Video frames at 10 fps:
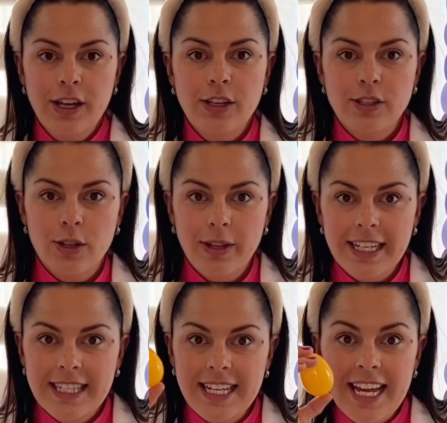So
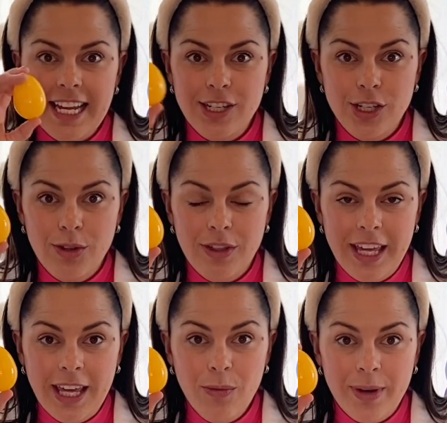let's see, do you
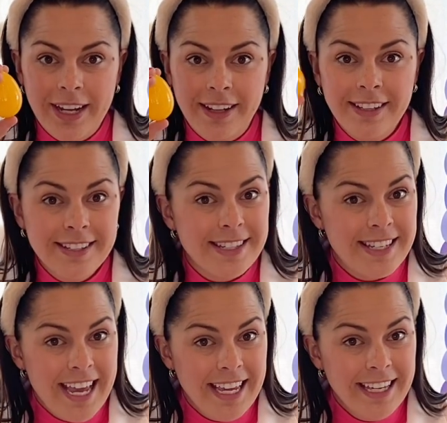think it will
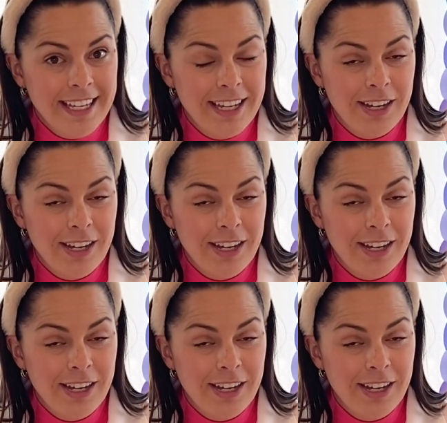sink